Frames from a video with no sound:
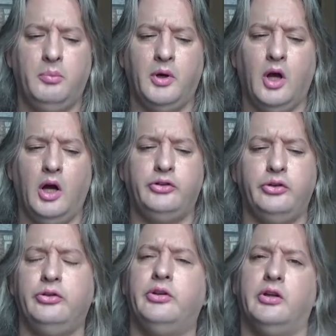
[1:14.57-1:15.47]
But I
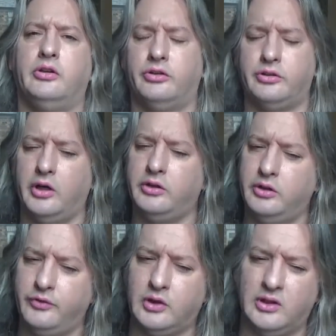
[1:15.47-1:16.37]
do think that
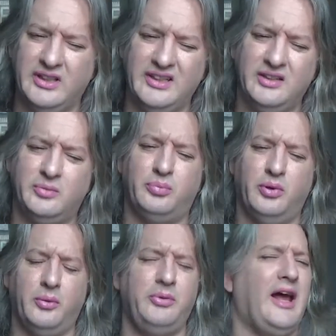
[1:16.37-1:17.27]
scientifically it is
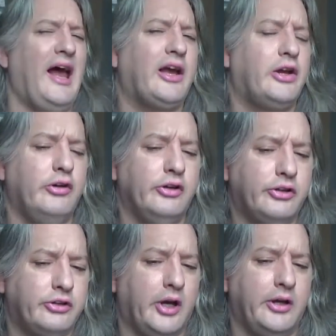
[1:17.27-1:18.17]
probably accurate
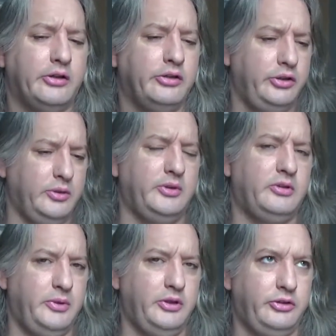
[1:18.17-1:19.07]
to say that the human
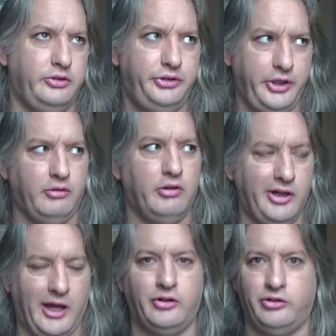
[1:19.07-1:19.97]
species
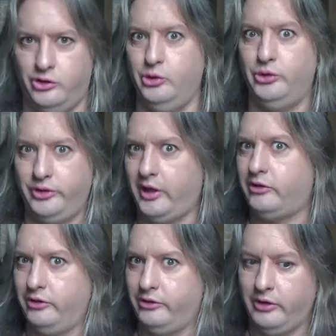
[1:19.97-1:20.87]
generally has two
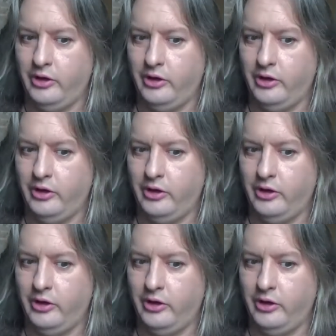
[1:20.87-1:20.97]
sexes.